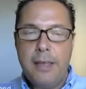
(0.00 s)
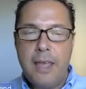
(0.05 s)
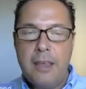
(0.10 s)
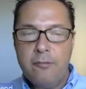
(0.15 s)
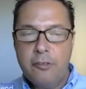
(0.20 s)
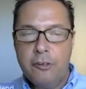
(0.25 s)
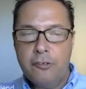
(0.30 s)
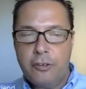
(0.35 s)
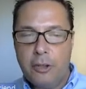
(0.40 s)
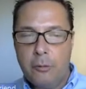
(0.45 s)

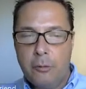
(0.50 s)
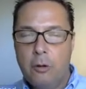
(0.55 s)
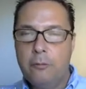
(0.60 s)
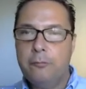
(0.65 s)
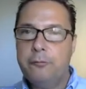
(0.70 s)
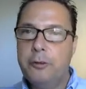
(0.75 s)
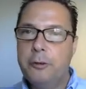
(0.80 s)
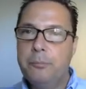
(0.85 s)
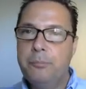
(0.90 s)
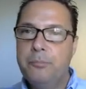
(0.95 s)
Every so
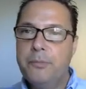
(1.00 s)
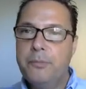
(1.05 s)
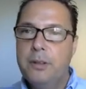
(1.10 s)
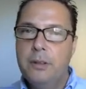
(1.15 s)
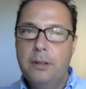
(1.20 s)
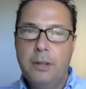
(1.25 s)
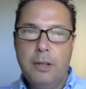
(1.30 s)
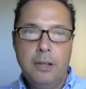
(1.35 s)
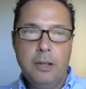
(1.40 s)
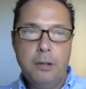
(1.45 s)
often,
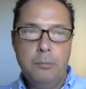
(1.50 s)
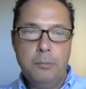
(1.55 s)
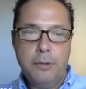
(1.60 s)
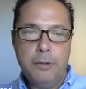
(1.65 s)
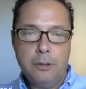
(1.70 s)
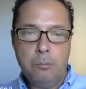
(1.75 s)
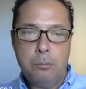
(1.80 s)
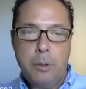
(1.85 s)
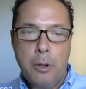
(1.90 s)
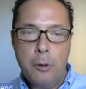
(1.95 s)

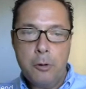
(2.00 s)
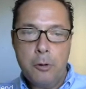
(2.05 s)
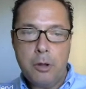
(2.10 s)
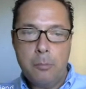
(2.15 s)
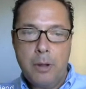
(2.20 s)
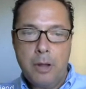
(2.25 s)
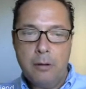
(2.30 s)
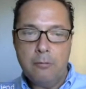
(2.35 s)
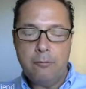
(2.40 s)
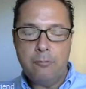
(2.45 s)
it'll
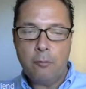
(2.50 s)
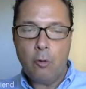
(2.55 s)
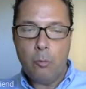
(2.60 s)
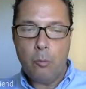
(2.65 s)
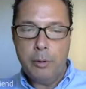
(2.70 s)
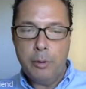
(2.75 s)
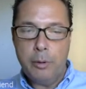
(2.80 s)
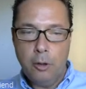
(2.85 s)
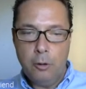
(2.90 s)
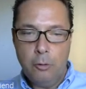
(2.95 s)
poke above
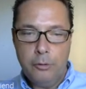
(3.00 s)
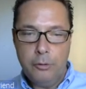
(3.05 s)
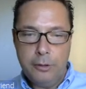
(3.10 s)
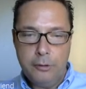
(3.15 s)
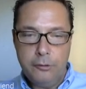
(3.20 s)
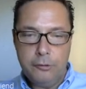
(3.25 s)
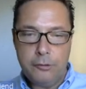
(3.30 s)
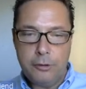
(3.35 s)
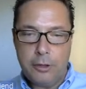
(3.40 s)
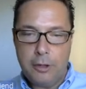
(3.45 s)
or below
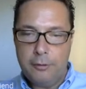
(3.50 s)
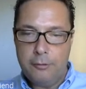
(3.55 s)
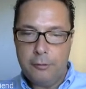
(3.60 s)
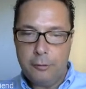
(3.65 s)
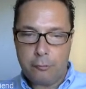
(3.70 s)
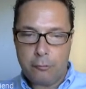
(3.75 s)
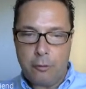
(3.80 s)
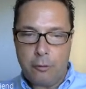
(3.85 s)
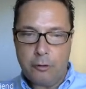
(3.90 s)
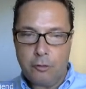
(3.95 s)
these
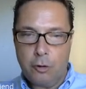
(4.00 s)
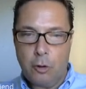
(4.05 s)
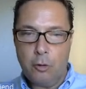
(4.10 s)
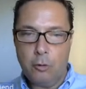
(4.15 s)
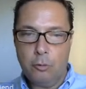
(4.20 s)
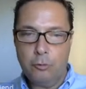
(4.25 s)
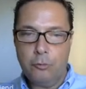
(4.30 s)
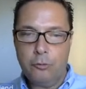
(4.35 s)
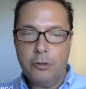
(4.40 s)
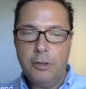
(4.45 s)
the
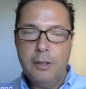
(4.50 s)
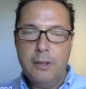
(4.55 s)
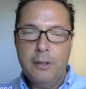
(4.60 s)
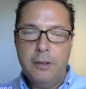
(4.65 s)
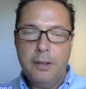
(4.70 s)
thresholds,